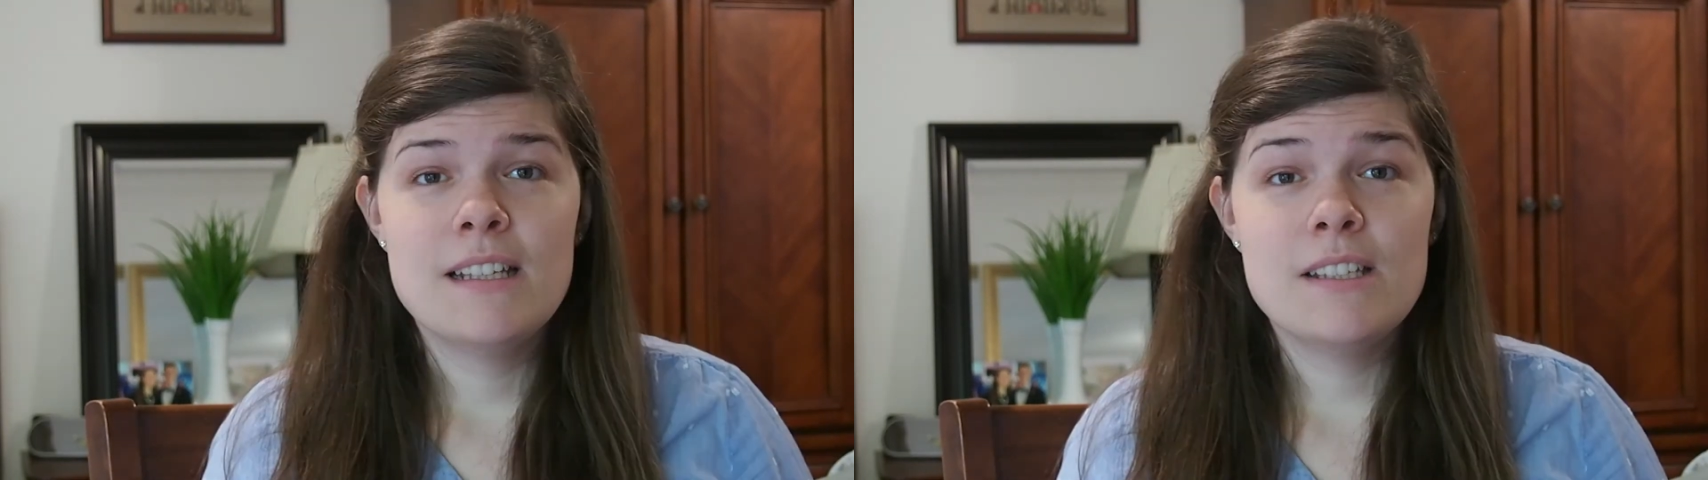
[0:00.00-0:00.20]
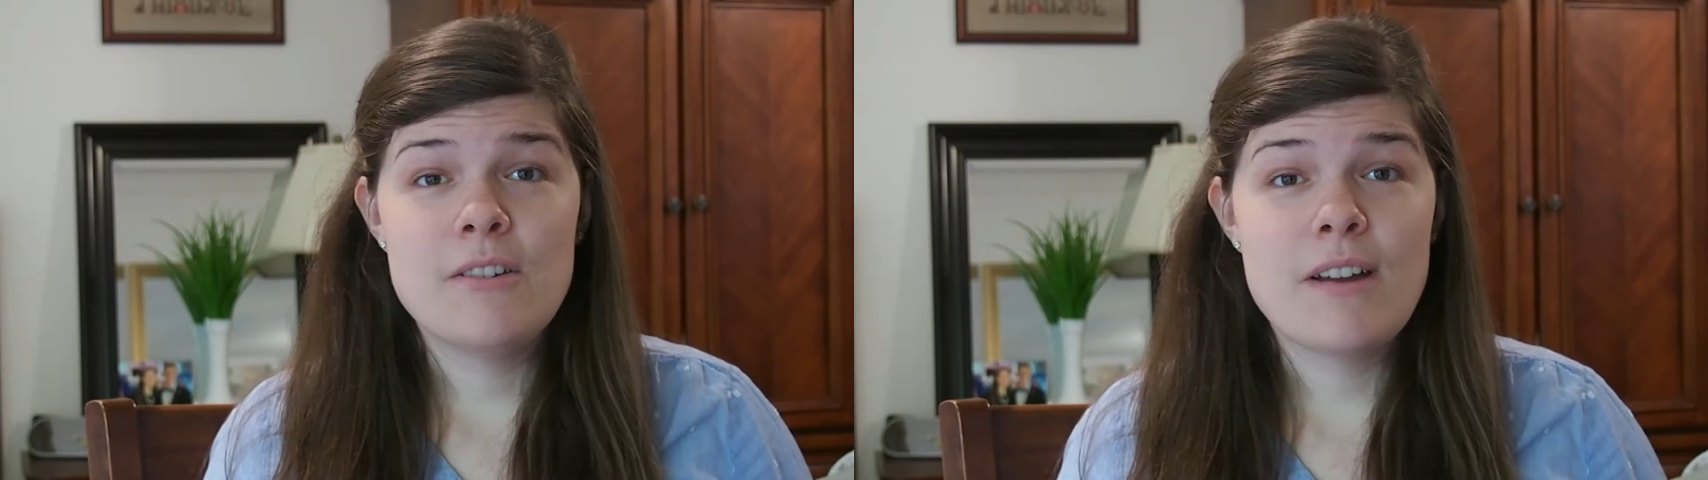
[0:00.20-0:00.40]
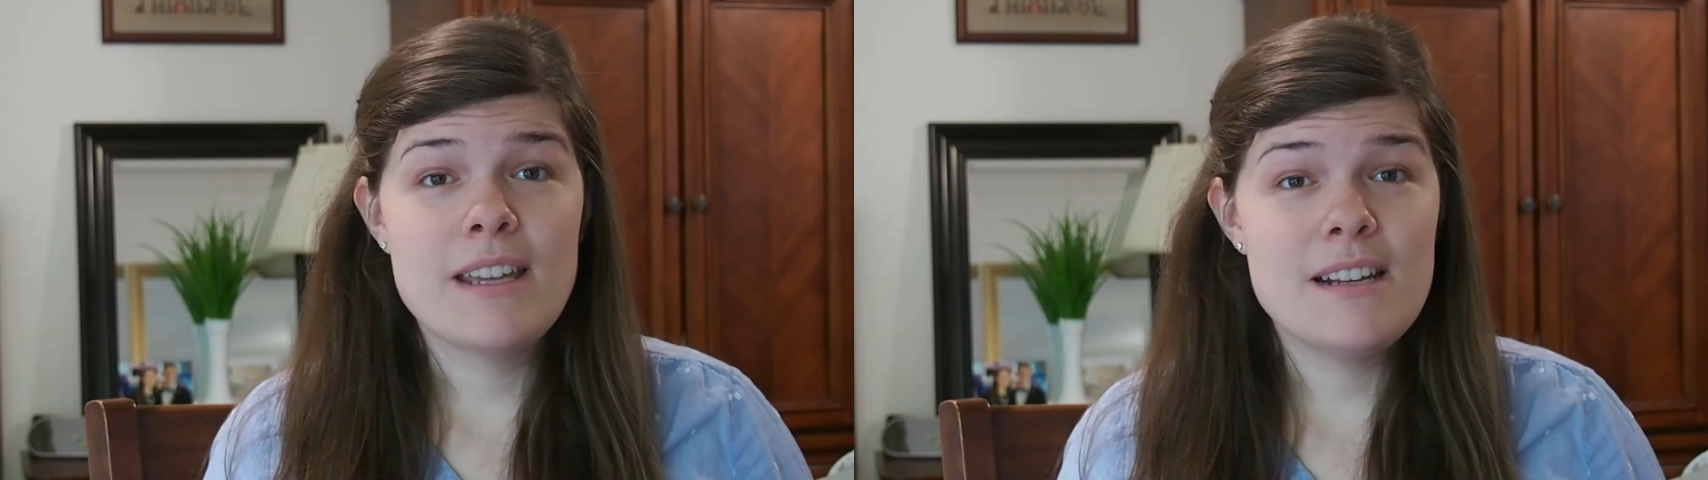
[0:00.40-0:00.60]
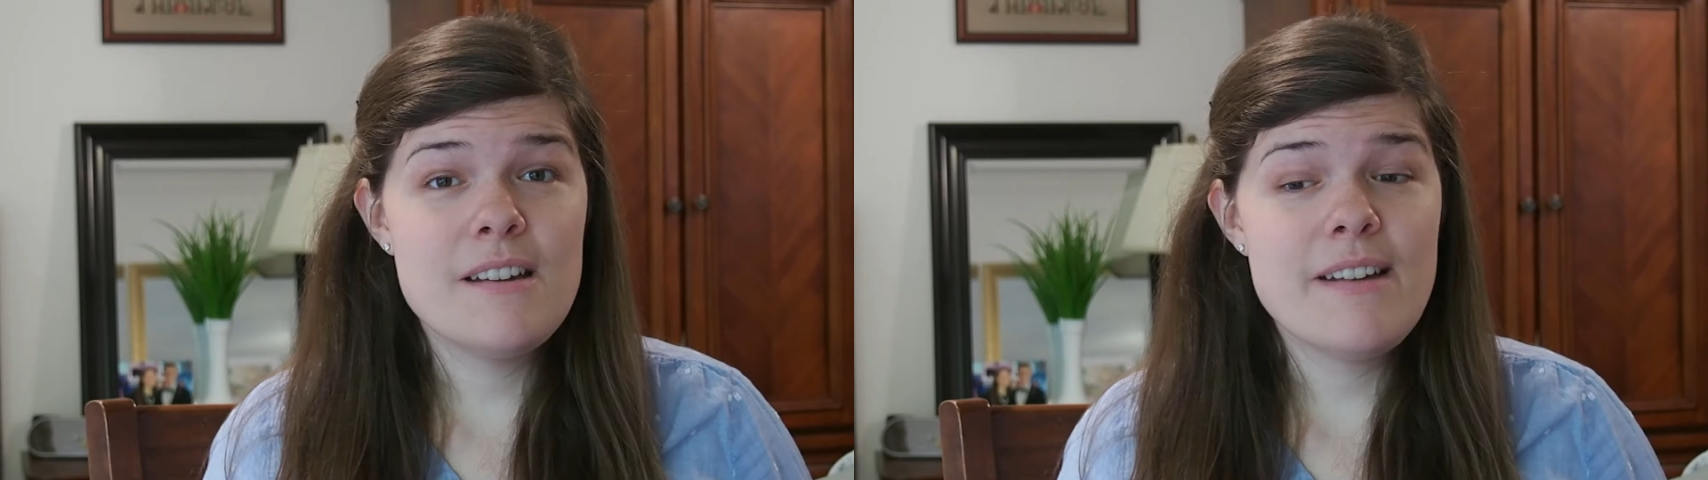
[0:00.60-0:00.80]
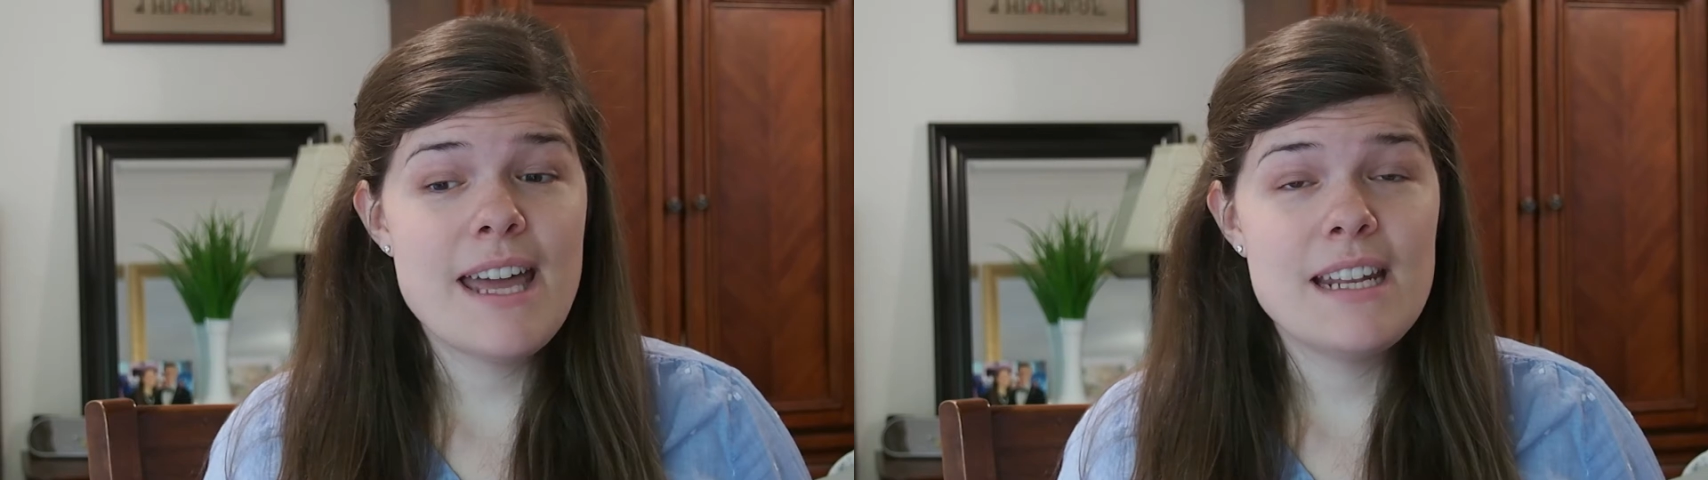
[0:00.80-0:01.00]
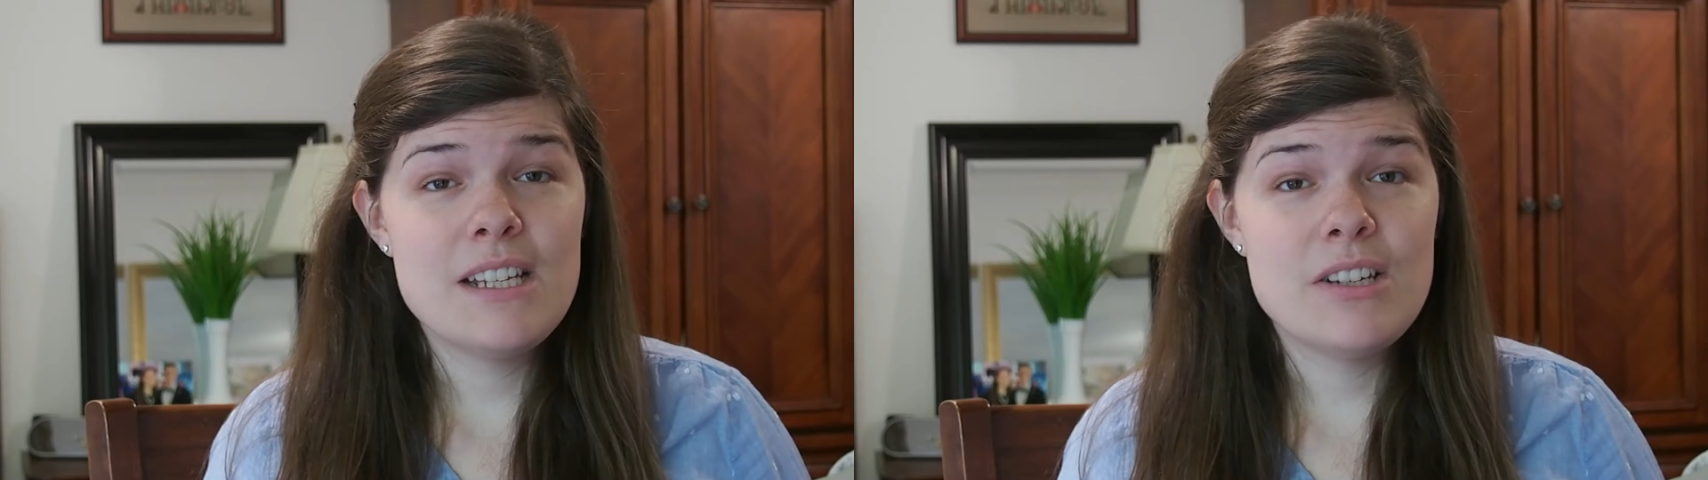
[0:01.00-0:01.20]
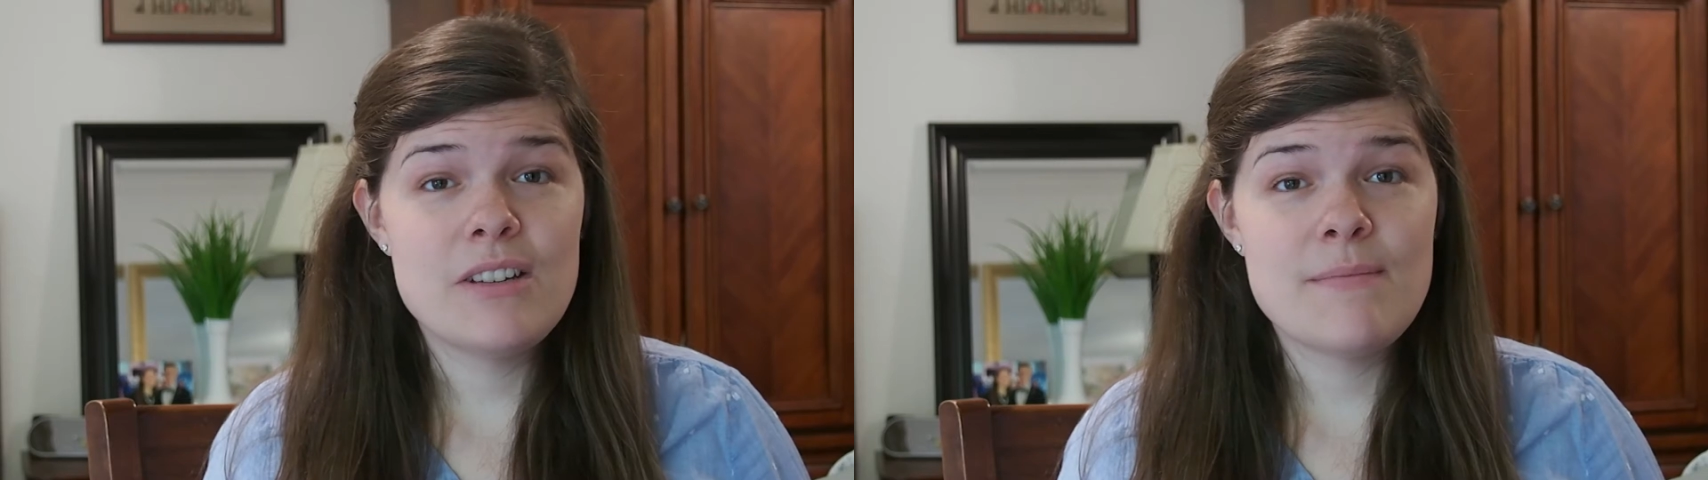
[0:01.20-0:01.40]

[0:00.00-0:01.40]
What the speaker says: So I'm going to go ahead and show you